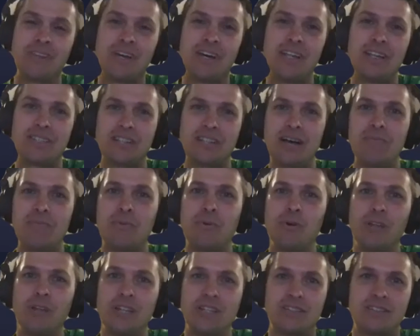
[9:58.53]
Uh, there's a lot
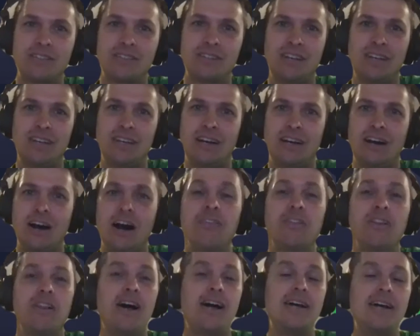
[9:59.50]
more that's uh, on
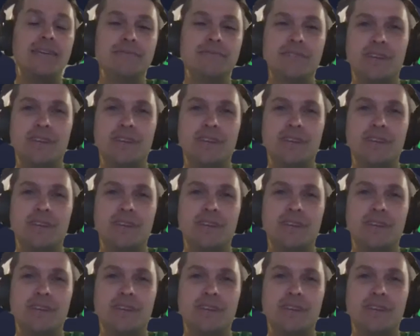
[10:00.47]
the line,